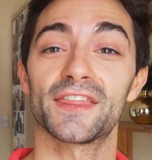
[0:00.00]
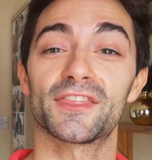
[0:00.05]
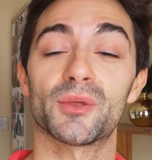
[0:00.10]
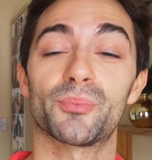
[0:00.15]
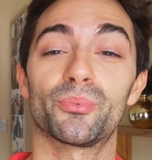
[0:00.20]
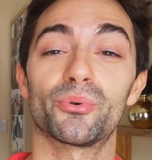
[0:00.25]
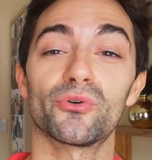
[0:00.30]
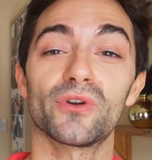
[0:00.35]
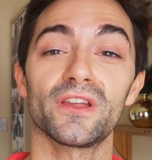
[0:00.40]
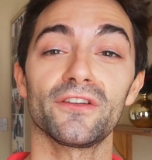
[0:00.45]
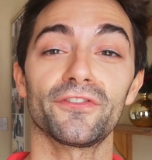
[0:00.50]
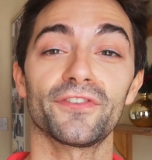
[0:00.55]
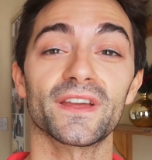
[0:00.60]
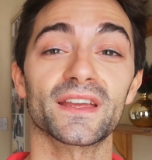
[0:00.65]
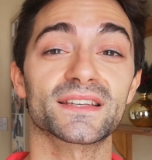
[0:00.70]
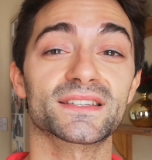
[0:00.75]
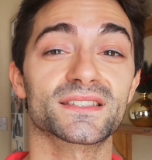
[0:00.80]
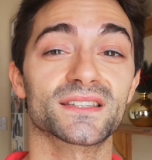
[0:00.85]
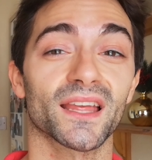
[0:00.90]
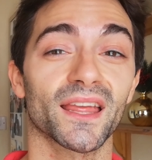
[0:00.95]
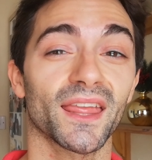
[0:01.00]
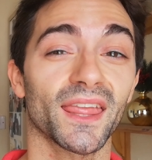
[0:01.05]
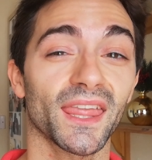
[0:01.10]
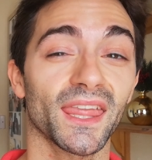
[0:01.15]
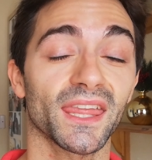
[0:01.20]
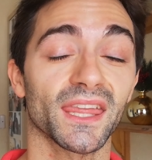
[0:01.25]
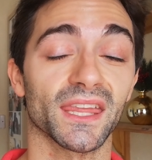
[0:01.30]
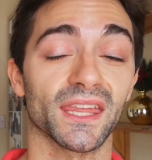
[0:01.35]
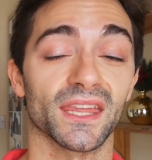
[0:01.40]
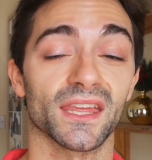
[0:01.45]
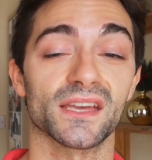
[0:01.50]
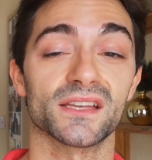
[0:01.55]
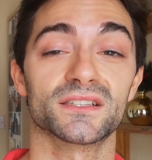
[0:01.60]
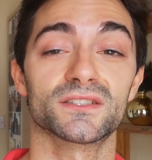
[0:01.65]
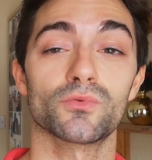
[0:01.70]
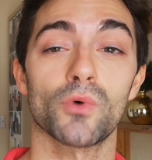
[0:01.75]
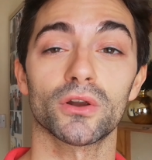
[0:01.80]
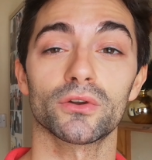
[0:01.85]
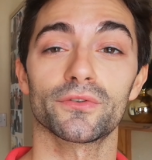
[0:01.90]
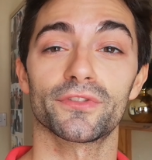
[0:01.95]
The prefix E
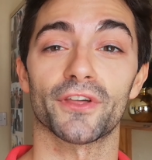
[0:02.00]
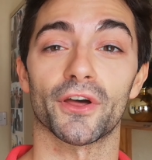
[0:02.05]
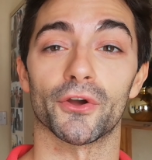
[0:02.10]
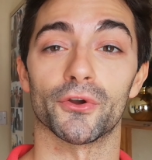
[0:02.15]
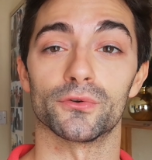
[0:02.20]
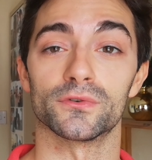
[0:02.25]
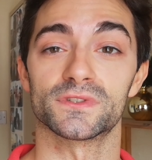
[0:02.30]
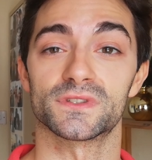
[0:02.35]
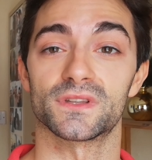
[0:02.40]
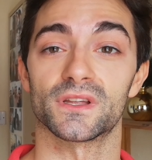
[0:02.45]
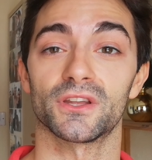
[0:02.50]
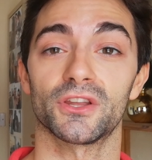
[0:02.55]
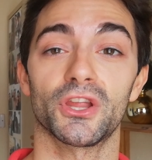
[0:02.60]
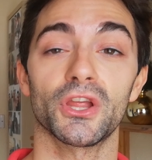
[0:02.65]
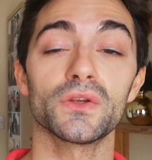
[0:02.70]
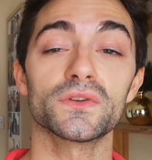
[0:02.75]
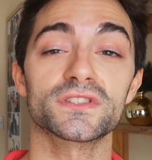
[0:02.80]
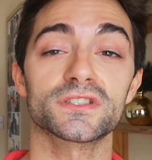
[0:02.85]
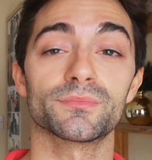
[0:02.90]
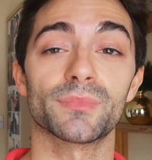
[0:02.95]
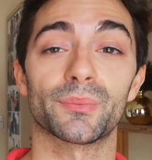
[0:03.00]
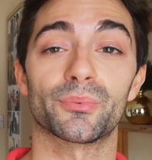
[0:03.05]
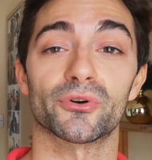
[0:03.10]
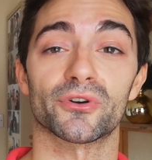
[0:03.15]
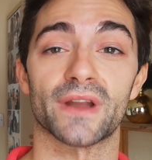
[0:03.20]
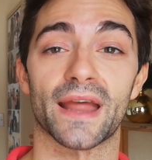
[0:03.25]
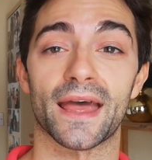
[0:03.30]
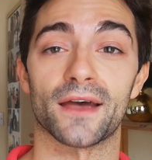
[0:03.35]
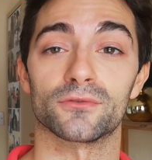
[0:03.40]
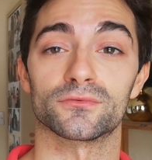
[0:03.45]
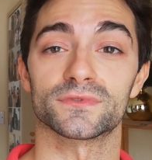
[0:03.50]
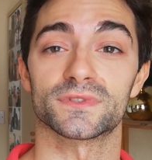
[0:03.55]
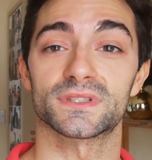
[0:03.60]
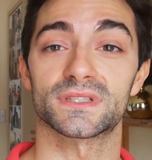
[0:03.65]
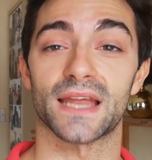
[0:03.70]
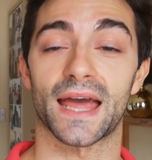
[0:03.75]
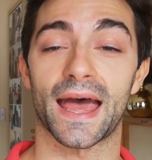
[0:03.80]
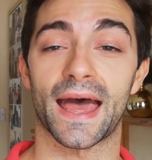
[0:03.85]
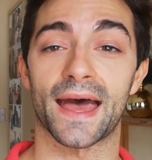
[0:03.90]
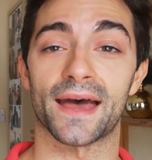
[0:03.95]
is one of those that used to be
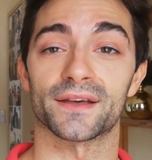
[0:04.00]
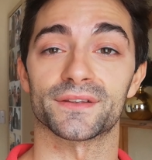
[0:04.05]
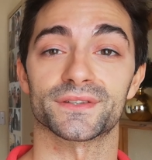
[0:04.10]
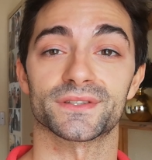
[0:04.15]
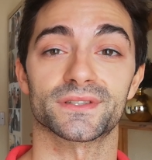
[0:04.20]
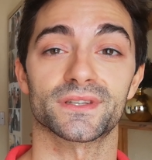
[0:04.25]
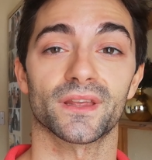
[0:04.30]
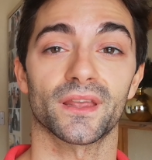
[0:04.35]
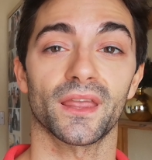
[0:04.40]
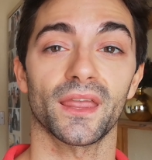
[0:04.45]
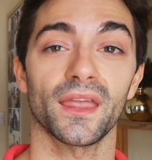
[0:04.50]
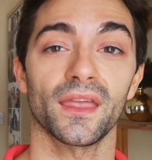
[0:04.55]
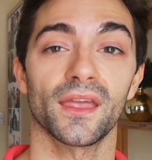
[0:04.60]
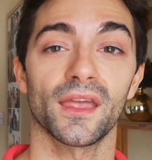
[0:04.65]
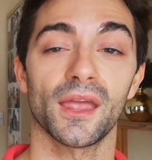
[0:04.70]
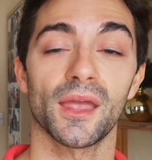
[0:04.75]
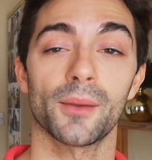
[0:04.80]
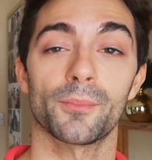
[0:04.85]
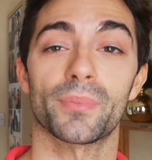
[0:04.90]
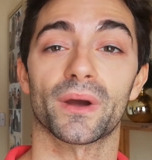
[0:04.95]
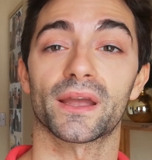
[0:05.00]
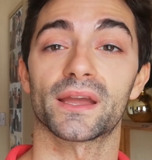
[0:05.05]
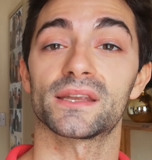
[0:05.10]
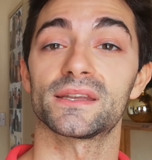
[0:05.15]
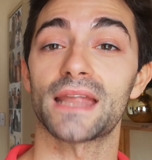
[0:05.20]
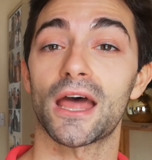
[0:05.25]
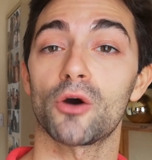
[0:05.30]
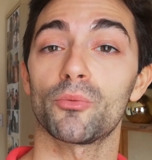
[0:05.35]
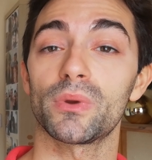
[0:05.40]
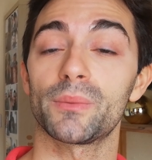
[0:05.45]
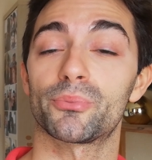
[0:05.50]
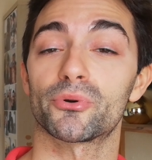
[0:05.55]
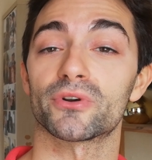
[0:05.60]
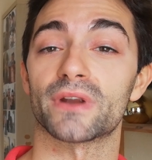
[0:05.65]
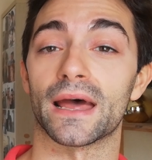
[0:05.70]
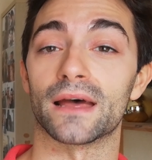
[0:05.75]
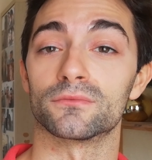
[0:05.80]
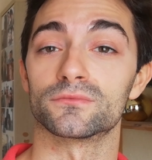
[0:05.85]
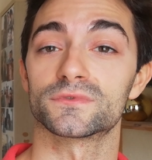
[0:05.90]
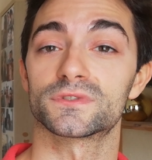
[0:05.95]
pronounced as I, but can now be
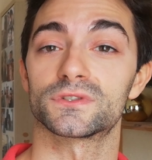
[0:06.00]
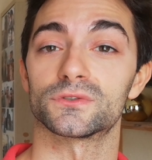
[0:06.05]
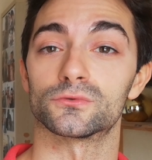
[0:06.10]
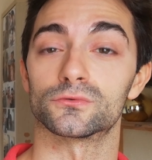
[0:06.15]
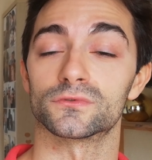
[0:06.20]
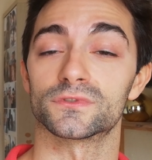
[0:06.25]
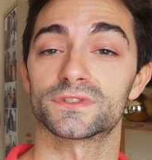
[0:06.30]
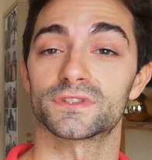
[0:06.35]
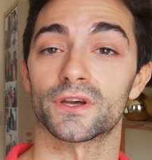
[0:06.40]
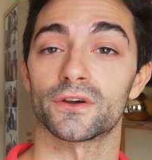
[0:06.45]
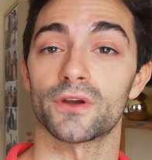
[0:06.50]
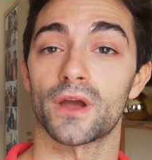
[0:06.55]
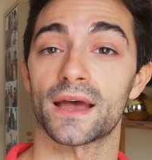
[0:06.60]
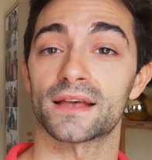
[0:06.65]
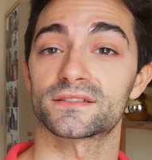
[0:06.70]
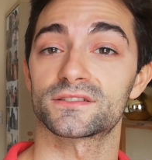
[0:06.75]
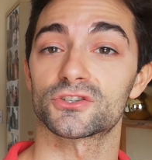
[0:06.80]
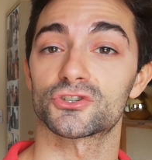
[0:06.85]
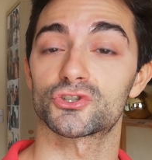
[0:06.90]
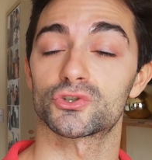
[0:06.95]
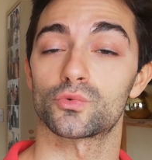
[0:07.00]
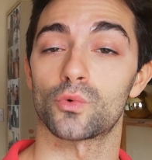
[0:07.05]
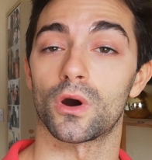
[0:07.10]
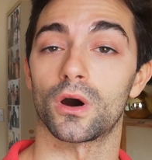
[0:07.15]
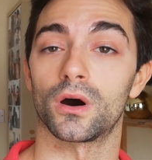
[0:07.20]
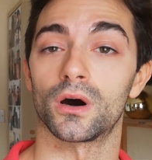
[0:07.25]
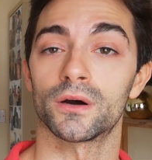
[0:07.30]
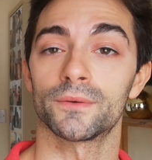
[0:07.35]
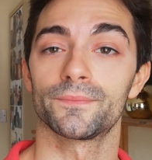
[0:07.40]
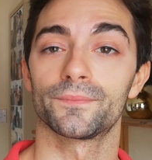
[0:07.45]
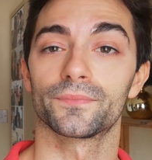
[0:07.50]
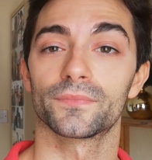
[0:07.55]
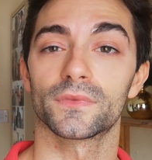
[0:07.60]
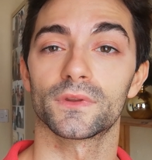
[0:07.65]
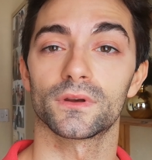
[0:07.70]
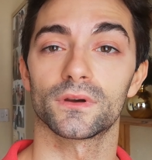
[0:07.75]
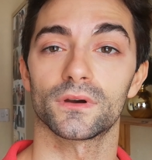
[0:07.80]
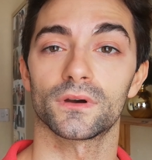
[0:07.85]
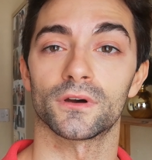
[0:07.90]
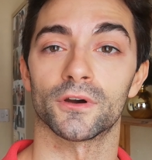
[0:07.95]
pronounced also as a schwa,
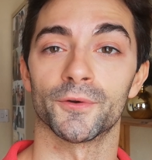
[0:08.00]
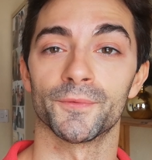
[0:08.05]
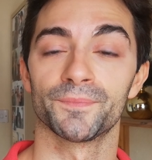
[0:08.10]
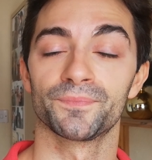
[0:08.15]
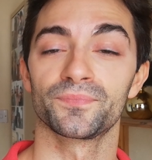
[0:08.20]
E.